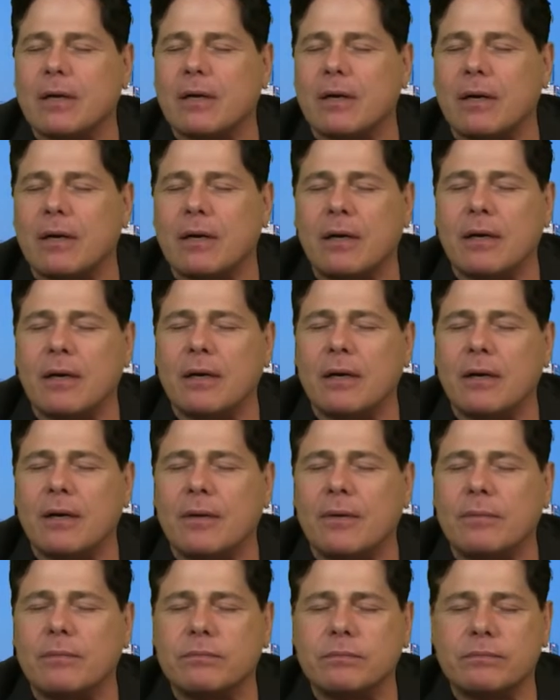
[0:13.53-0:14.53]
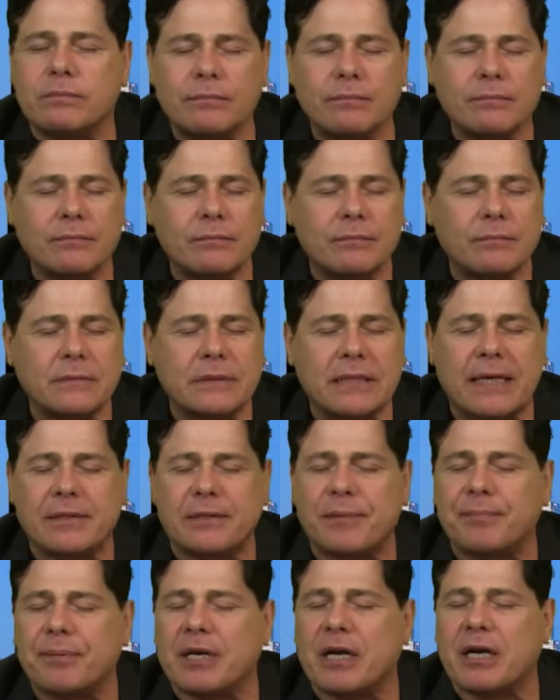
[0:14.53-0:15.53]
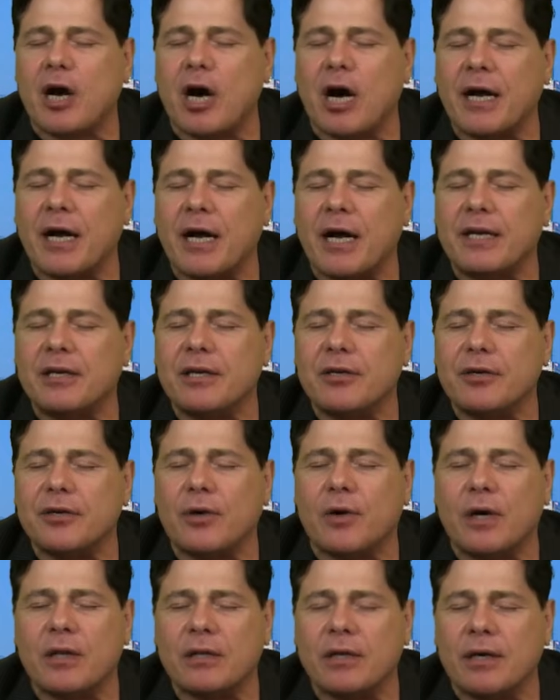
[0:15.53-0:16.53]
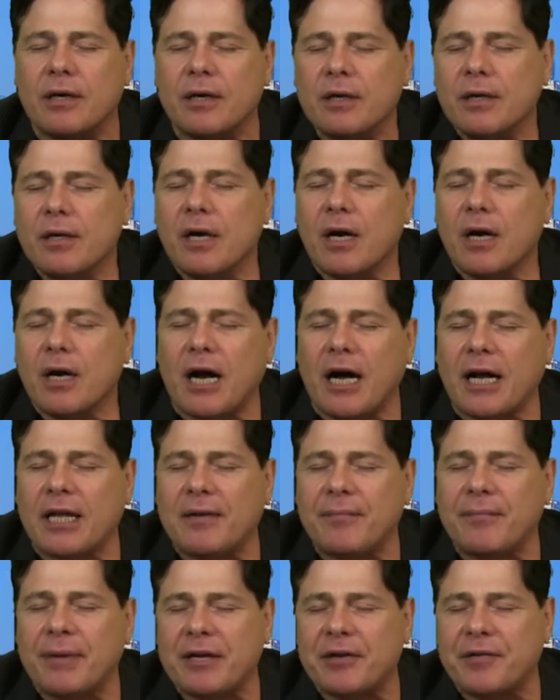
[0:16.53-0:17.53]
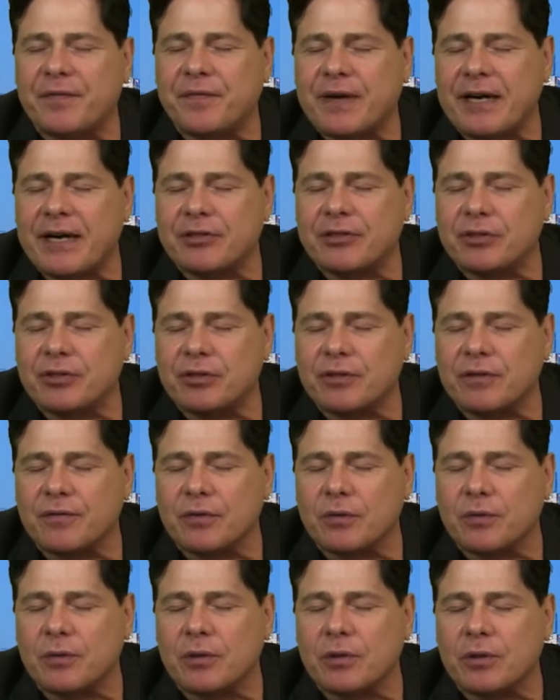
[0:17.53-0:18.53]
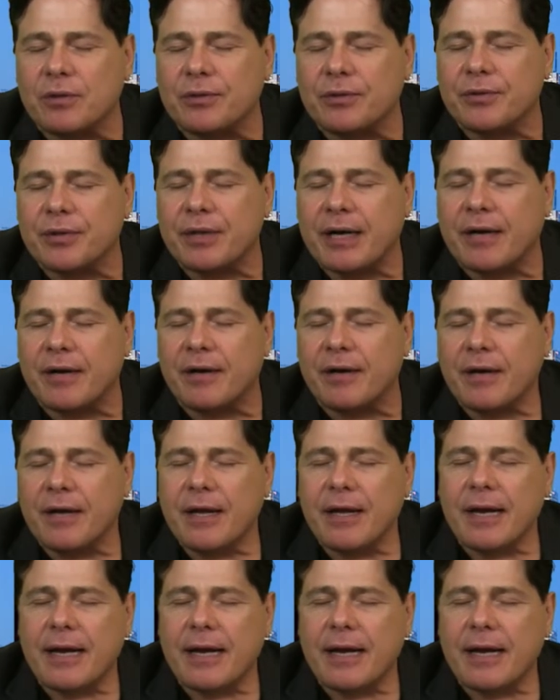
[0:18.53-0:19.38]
uh, at the big hockey. You know, all the hockey manufacturers of the world are there.